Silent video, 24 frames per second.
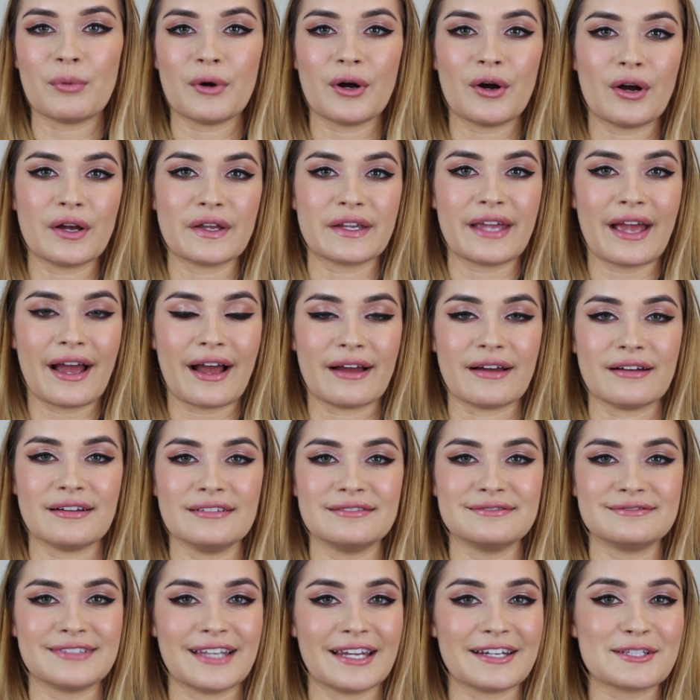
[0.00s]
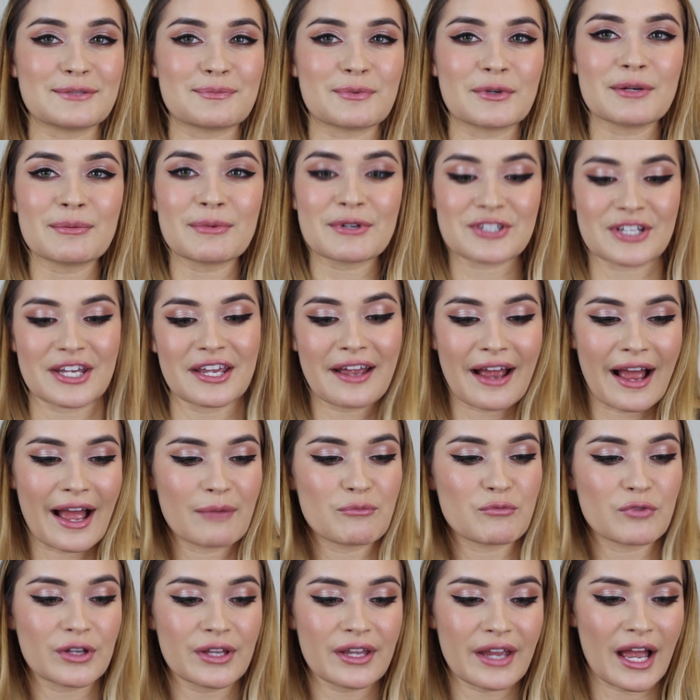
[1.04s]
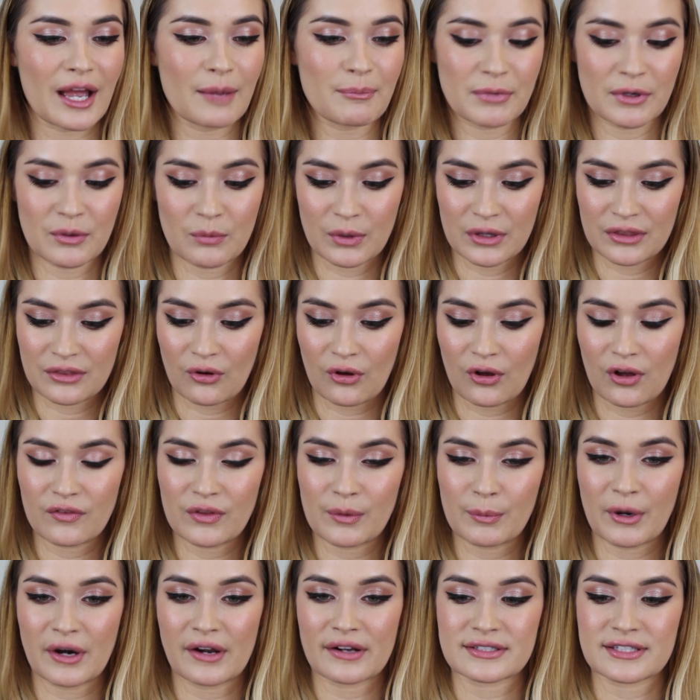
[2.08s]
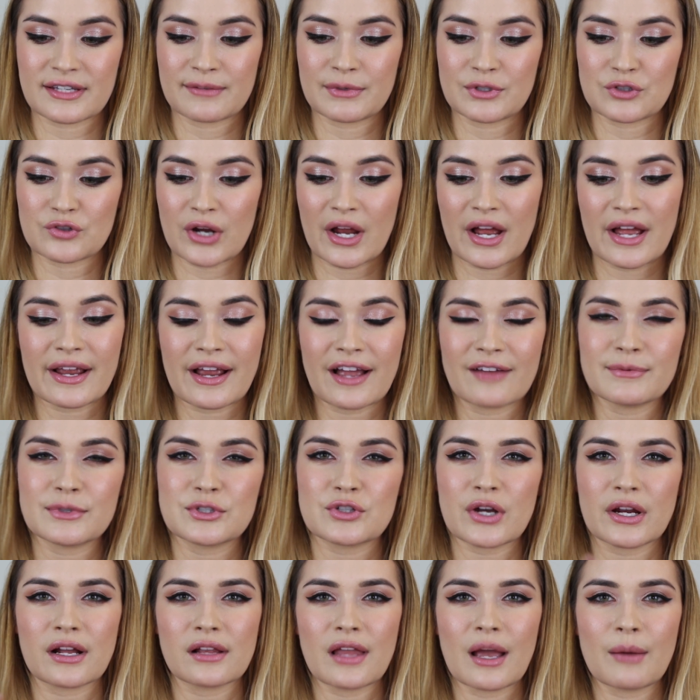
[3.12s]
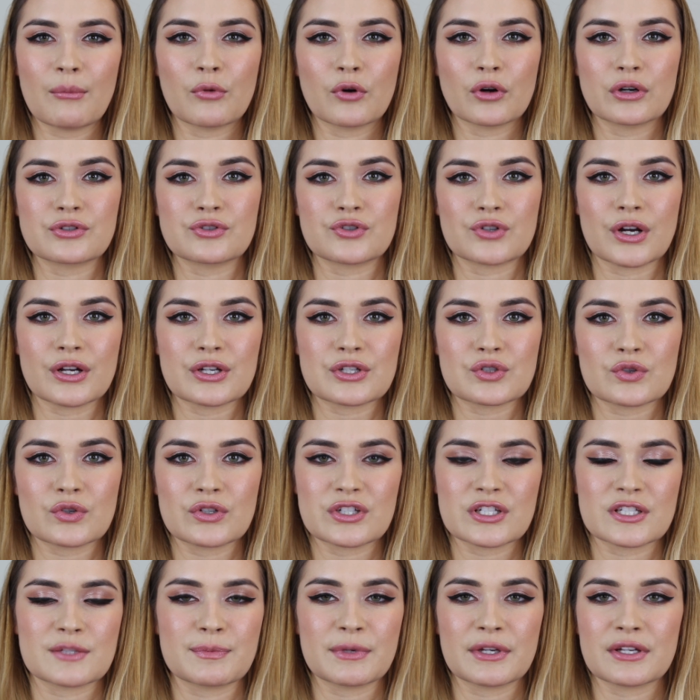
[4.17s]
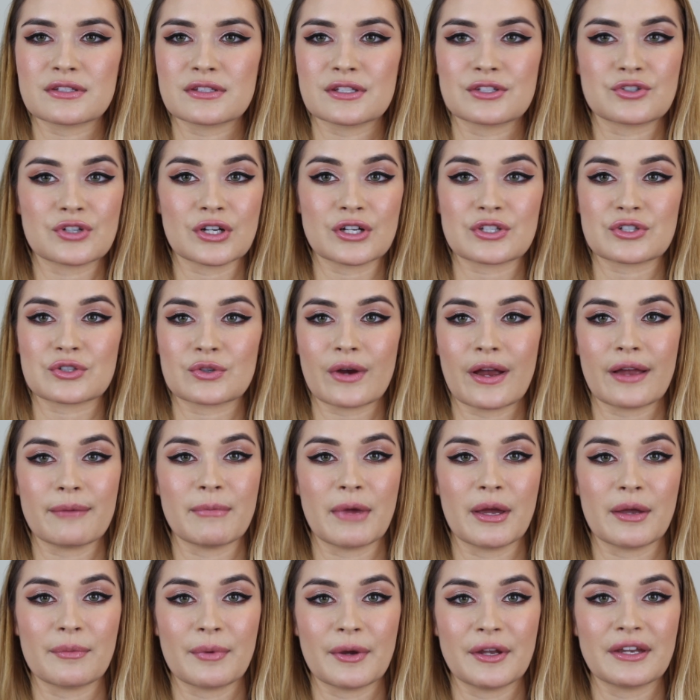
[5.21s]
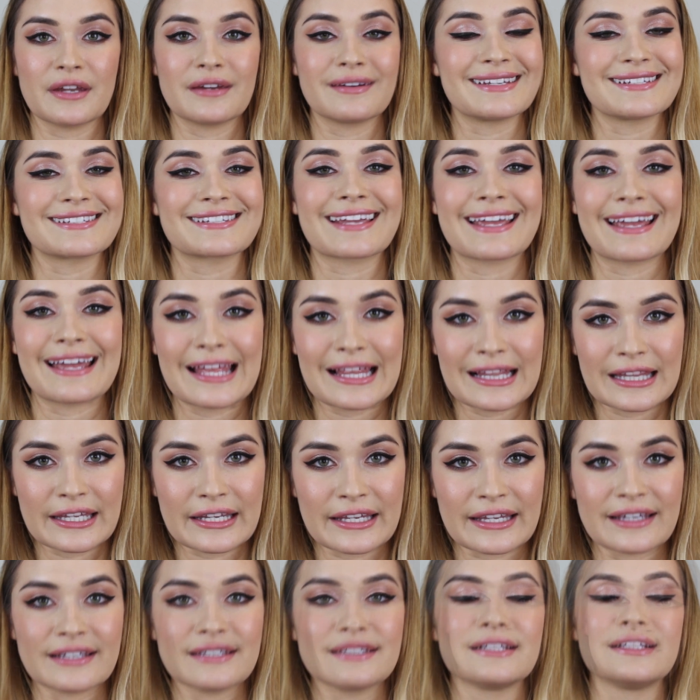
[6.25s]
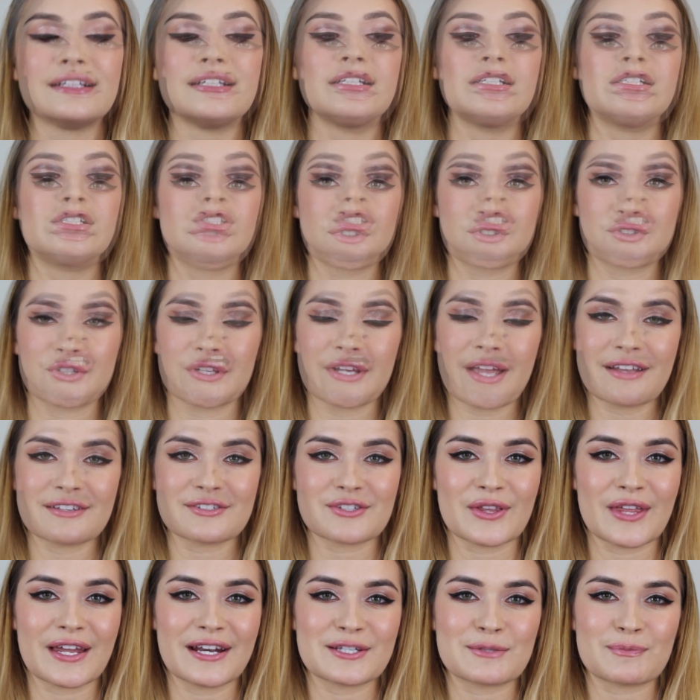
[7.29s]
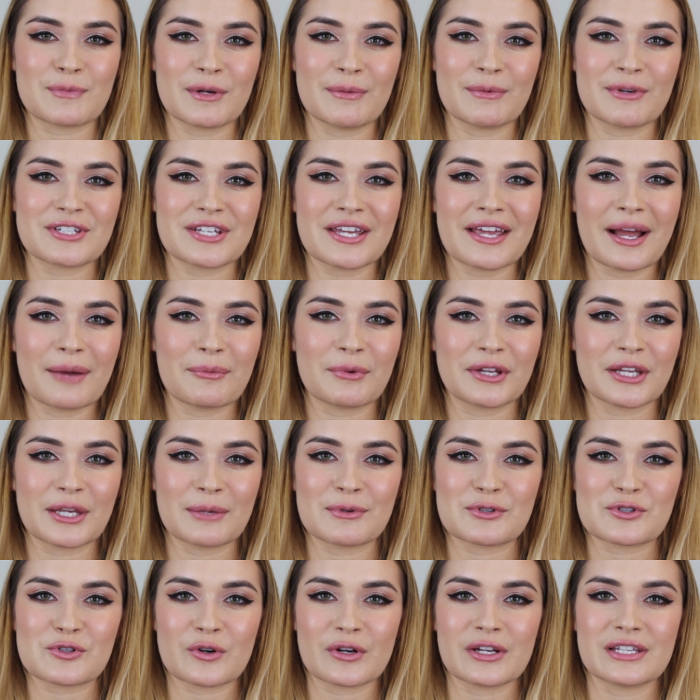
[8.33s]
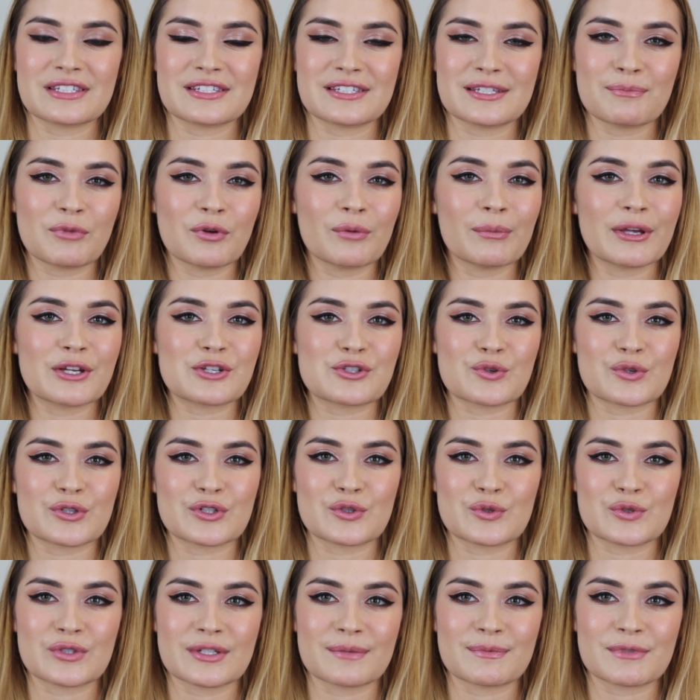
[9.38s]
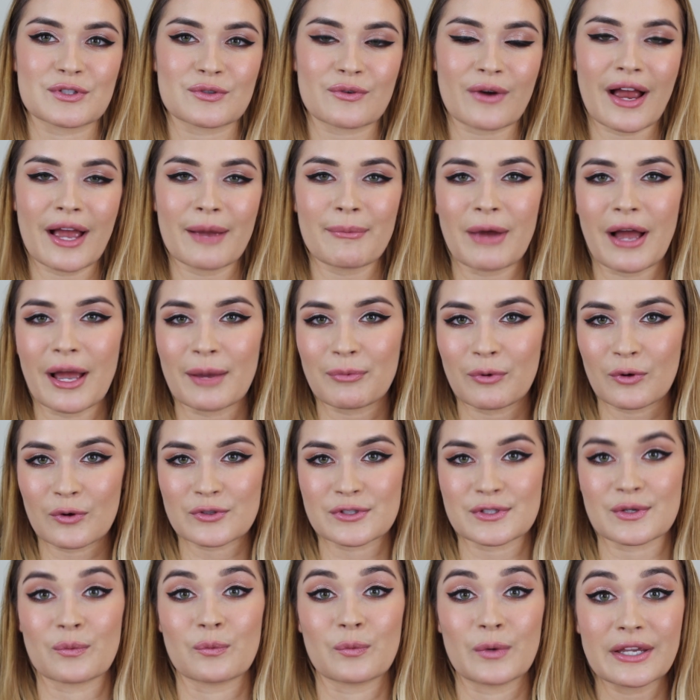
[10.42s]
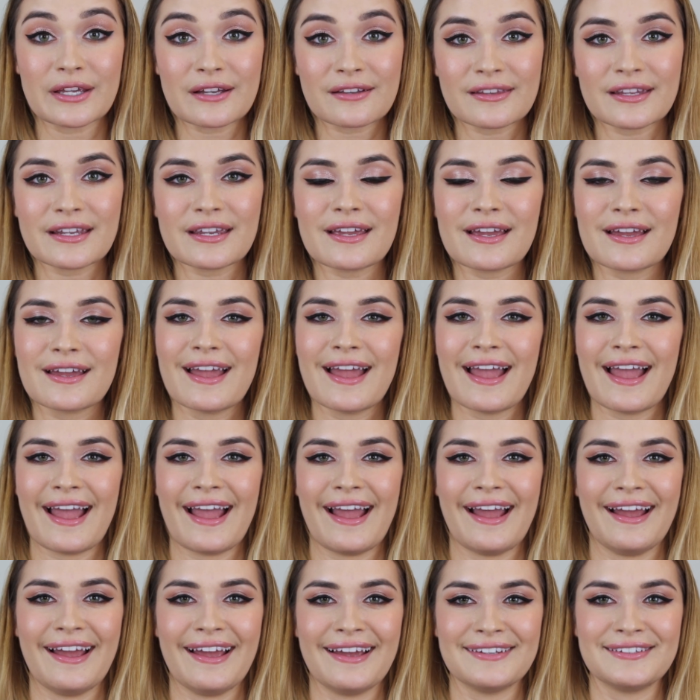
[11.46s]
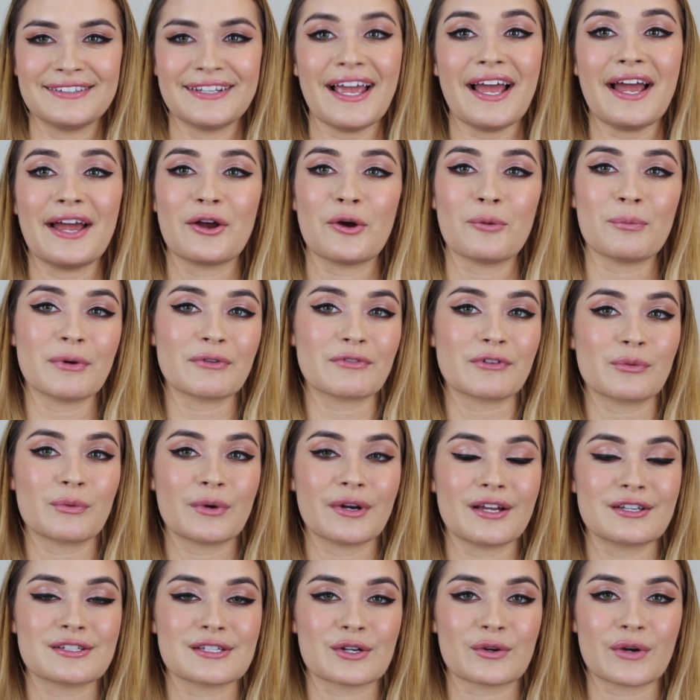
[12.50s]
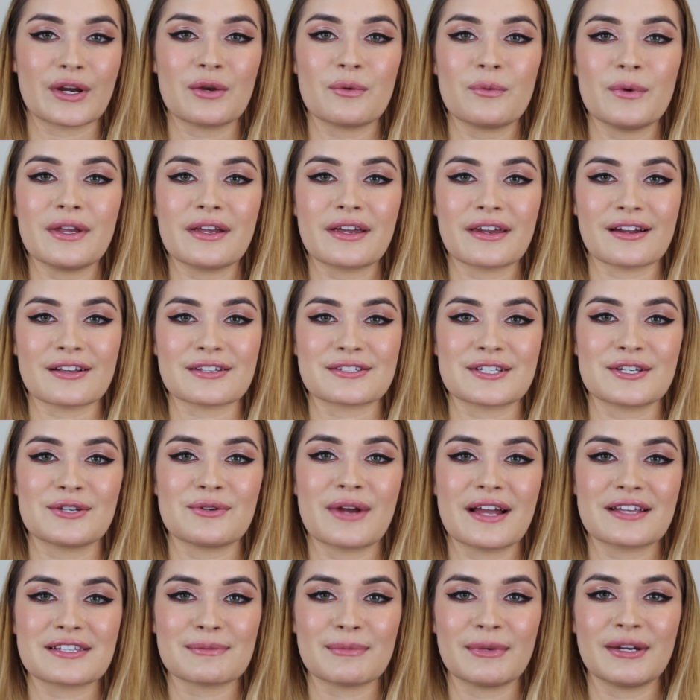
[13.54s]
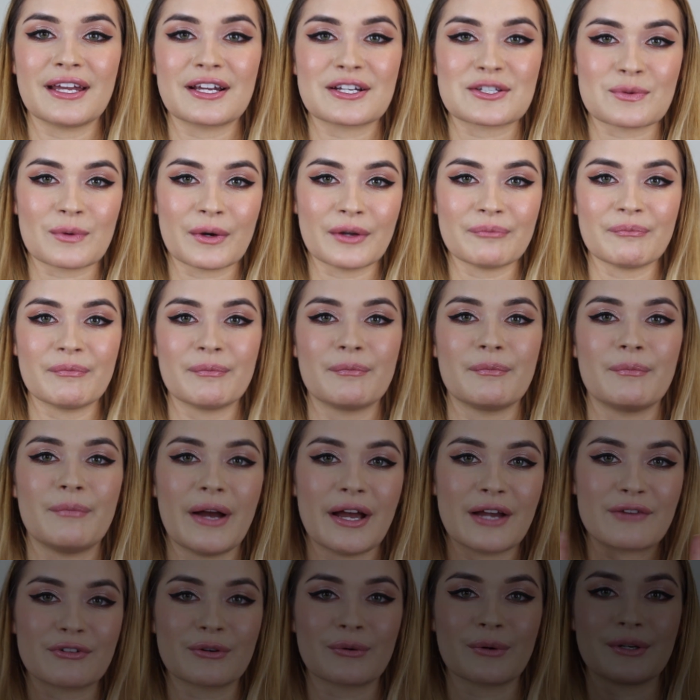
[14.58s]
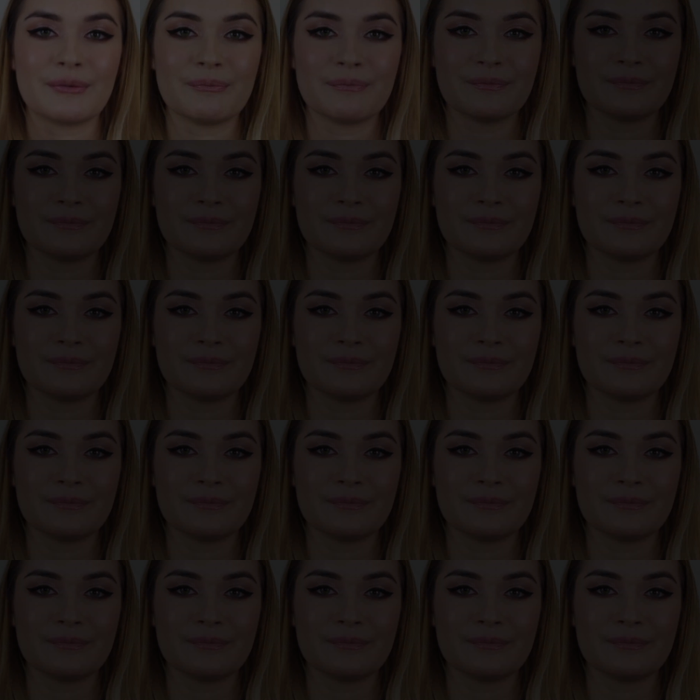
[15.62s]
But yeah, that is pretty much it. I'm really happy with all the products I've been trying. I've been trying a lot more drugstore just because the drugstore, in my opinion, is killing it. So yeah, so that is pretty much it. I'm gonna keep it short and simple. Make sure to subscribe. I post weekly. And yeah, I hope everyone has a great week, and I'll see you guys in my next one. Bye everyone.